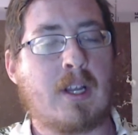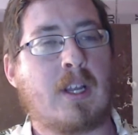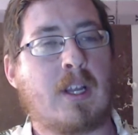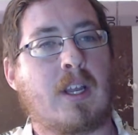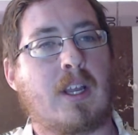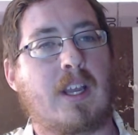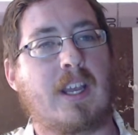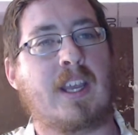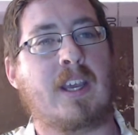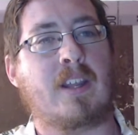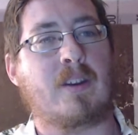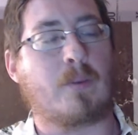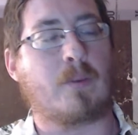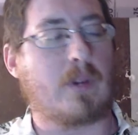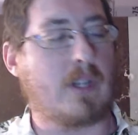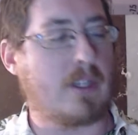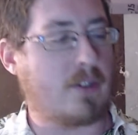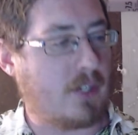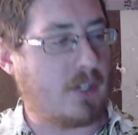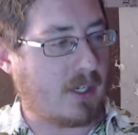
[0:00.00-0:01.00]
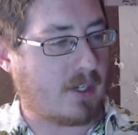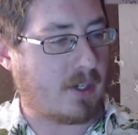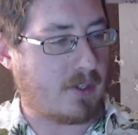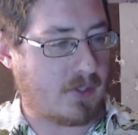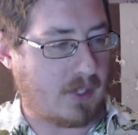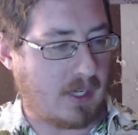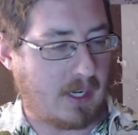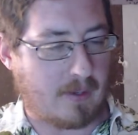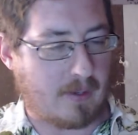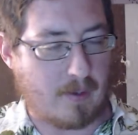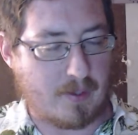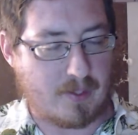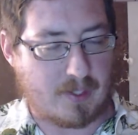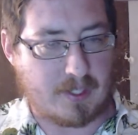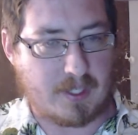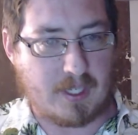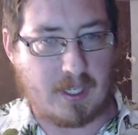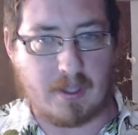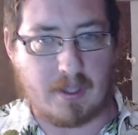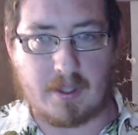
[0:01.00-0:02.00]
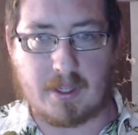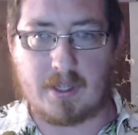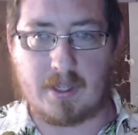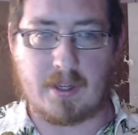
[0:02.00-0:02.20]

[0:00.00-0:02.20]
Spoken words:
in which he calls it Aristotelian,